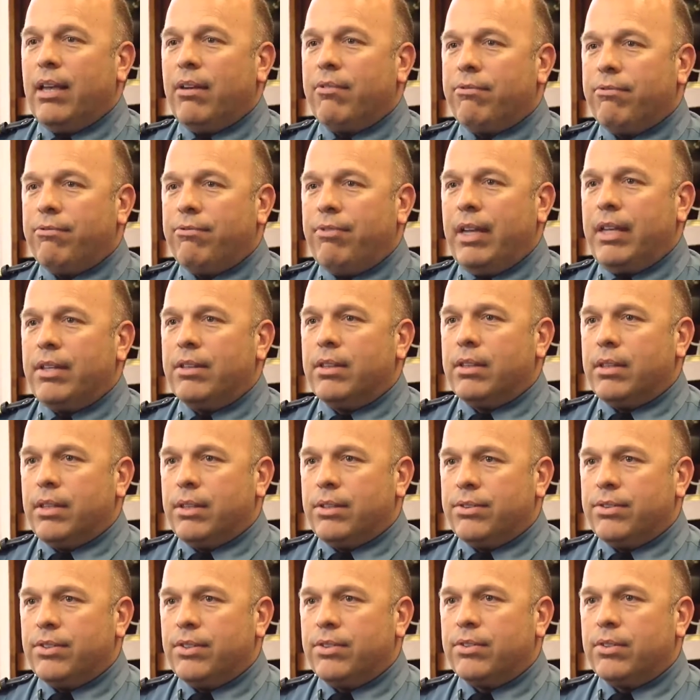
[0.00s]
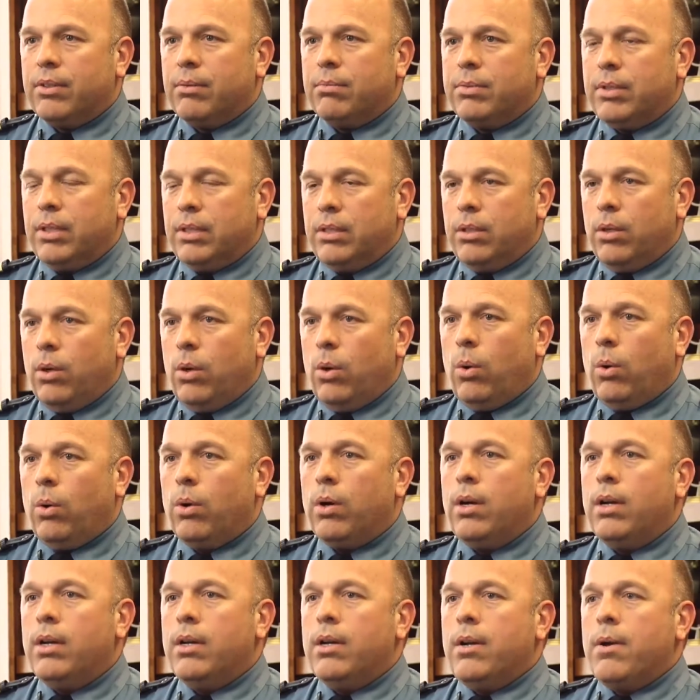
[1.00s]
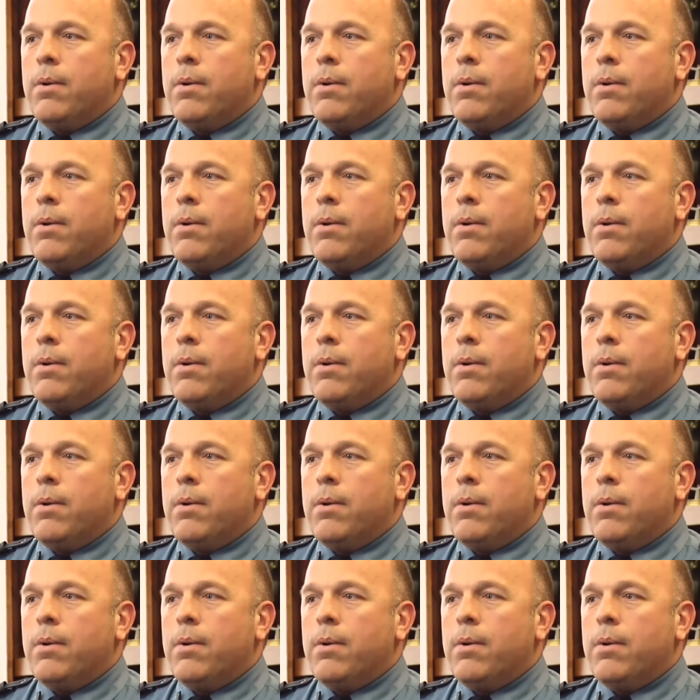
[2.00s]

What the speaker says: they have faith in the system to know